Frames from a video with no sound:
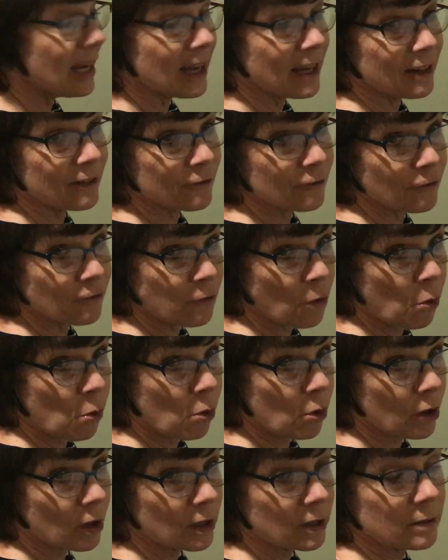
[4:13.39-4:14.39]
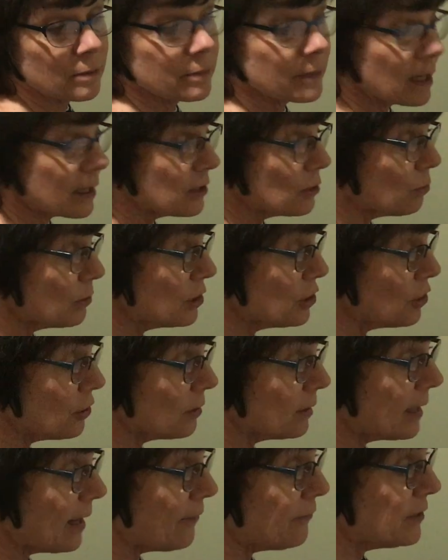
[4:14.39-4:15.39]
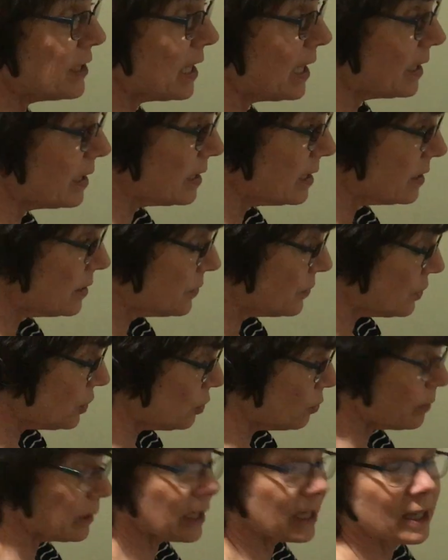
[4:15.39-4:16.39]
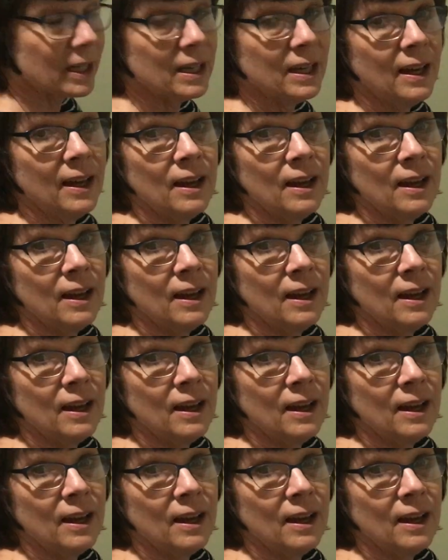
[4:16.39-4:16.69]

and 4. That's what your left hand is doing.